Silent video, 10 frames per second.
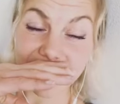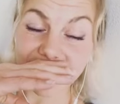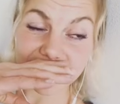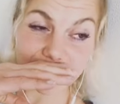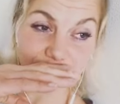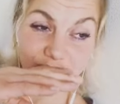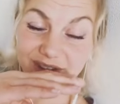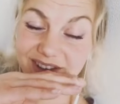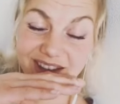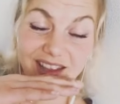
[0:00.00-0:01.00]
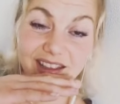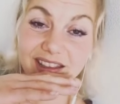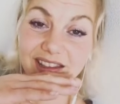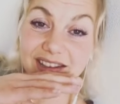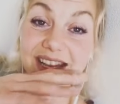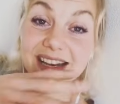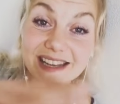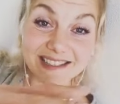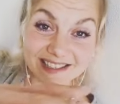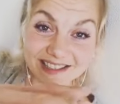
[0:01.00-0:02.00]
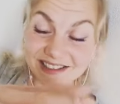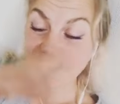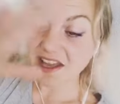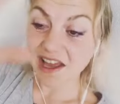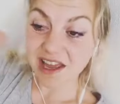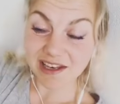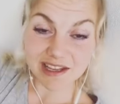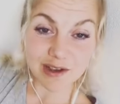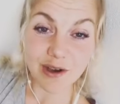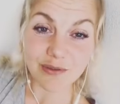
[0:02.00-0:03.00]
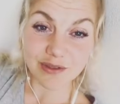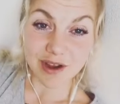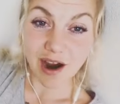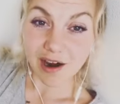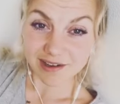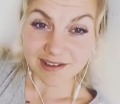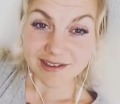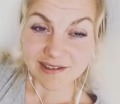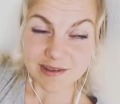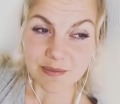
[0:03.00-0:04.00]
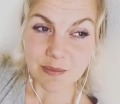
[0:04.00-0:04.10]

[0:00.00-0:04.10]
and I'm not neglecting any of the hardness,